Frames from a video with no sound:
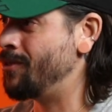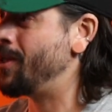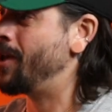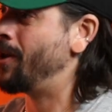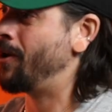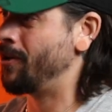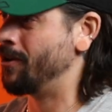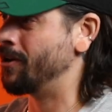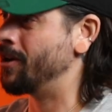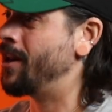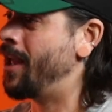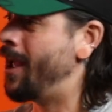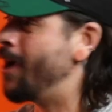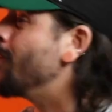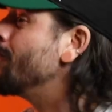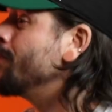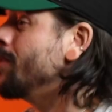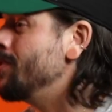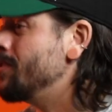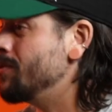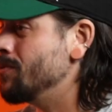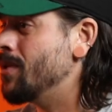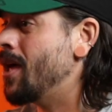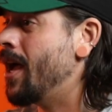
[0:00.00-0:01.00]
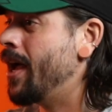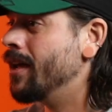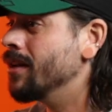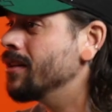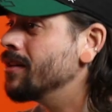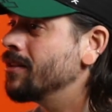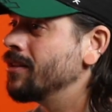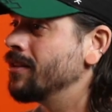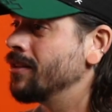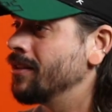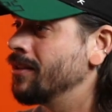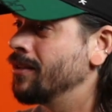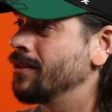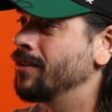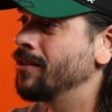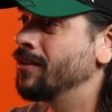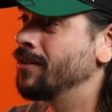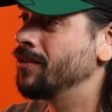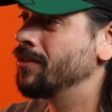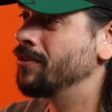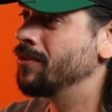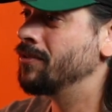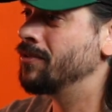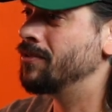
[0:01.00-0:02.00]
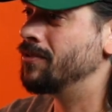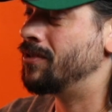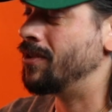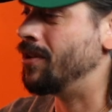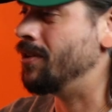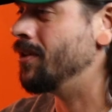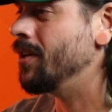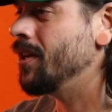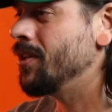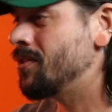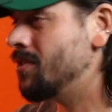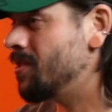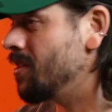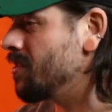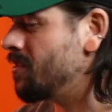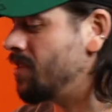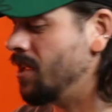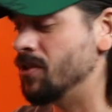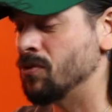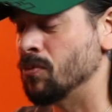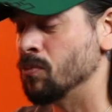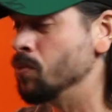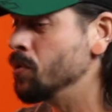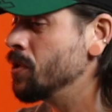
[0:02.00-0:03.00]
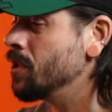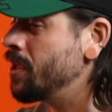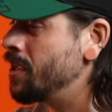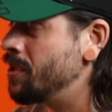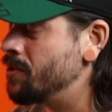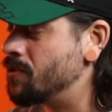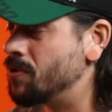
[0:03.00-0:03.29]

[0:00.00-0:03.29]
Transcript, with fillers: that are going to help you do that. So it's just it's really